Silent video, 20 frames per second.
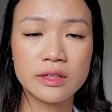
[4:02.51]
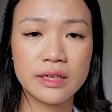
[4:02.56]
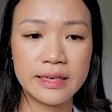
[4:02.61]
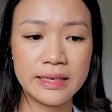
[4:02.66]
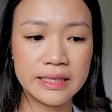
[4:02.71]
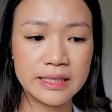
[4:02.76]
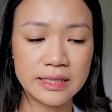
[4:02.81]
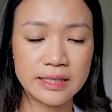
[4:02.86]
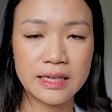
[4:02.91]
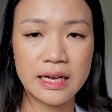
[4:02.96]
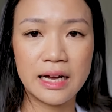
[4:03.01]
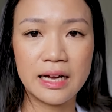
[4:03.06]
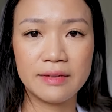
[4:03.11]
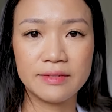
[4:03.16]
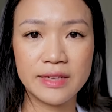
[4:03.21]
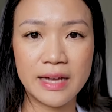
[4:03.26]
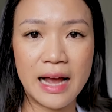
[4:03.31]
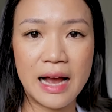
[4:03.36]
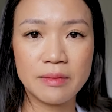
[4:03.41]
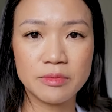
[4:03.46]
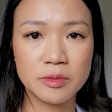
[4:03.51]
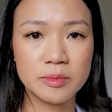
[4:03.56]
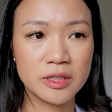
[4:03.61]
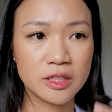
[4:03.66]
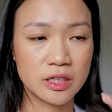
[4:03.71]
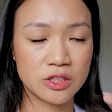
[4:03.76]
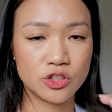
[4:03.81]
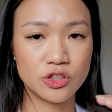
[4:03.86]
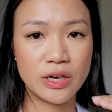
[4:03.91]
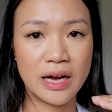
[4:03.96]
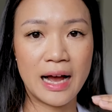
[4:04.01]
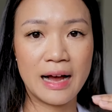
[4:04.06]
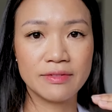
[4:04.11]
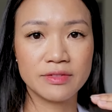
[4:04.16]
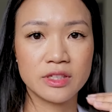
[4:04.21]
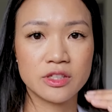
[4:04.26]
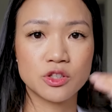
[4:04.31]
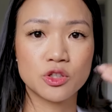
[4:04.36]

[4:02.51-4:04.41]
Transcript: the inside of the abdomen, because you have the